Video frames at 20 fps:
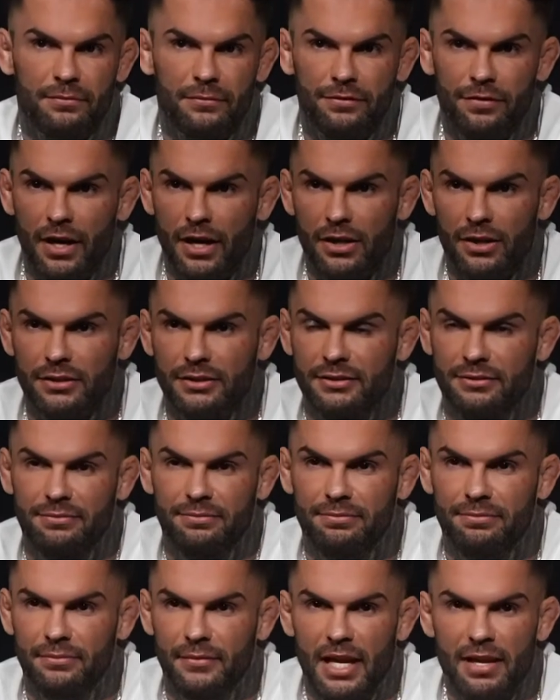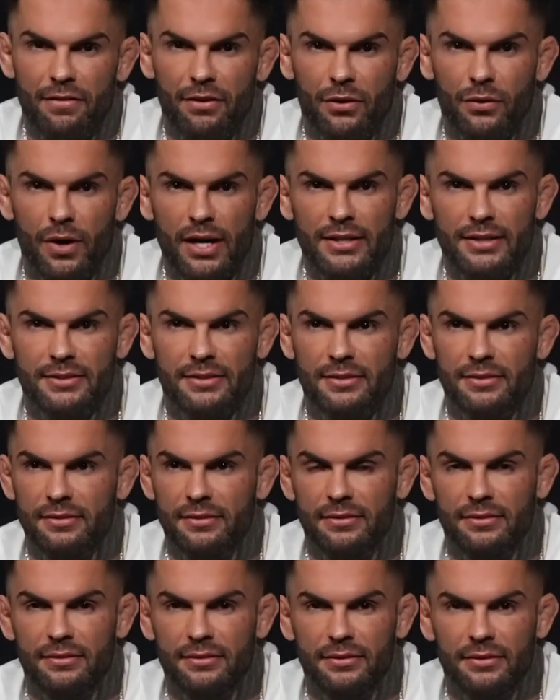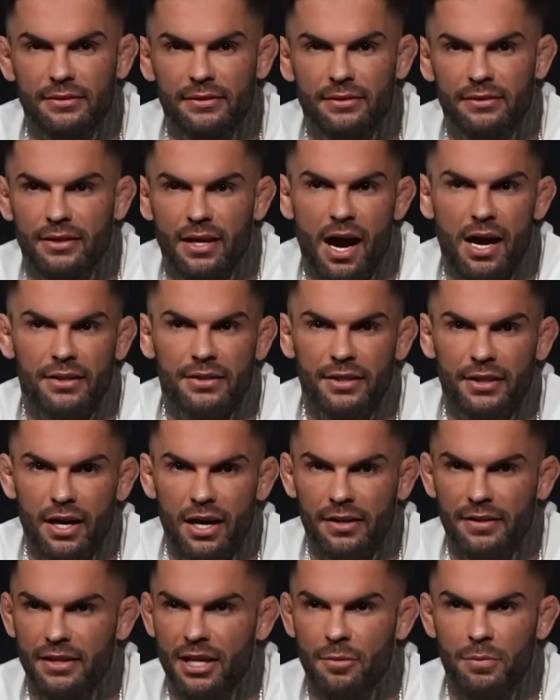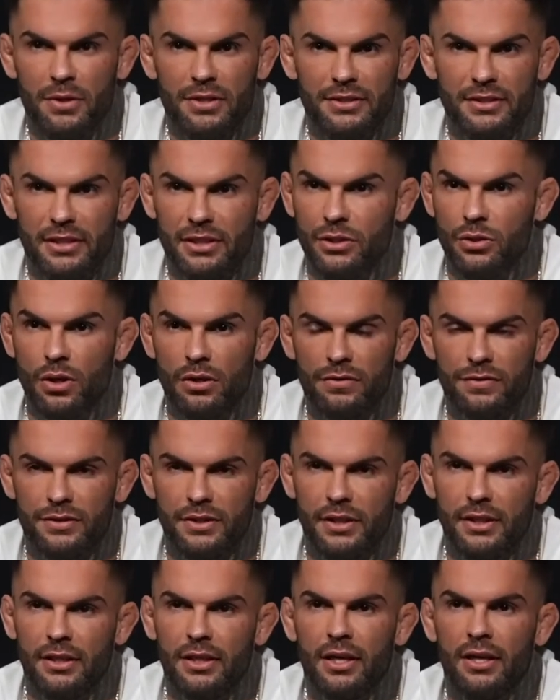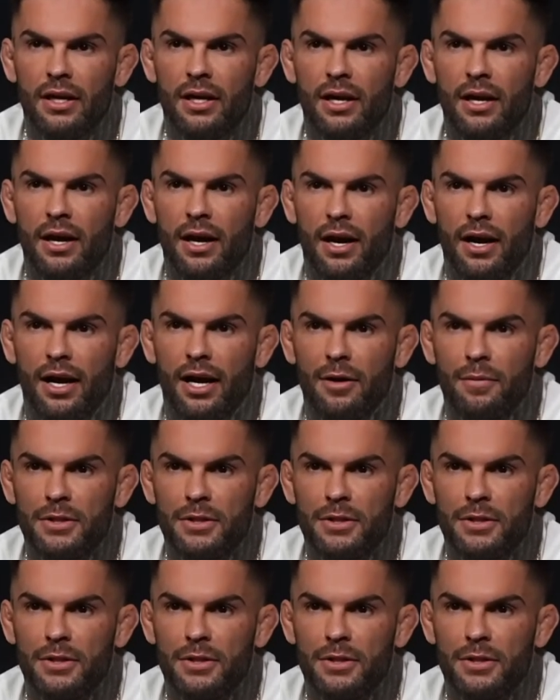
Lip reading: fighters that ever graced the Octagon, WC, UFC.